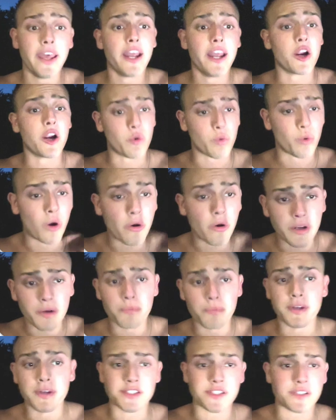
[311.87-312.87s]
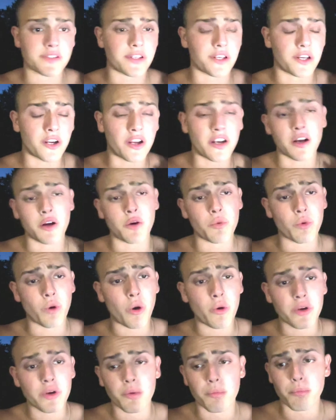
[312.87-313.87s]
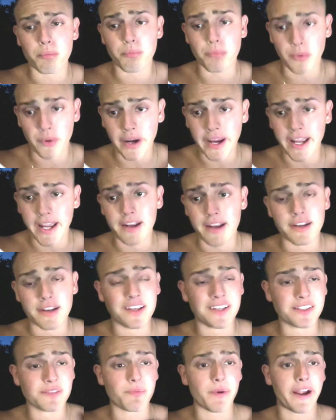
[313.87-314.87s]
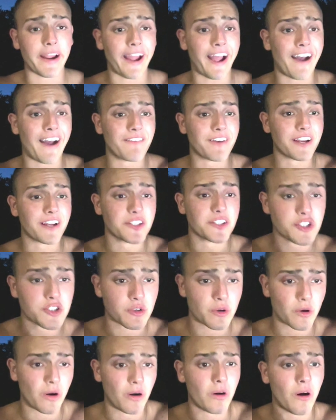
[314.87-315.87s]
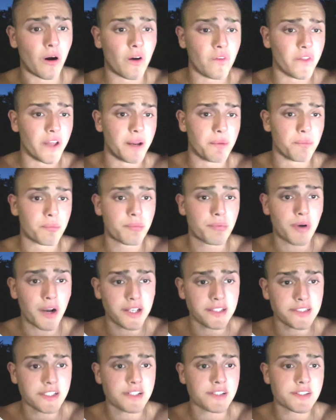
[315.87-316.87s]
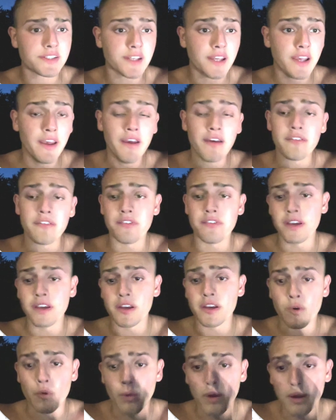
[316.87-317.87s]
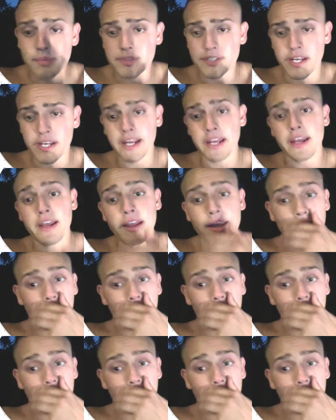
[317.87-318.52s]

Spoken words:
grow your business, that you're going to grow your brand, is by having a strong online presence via your website.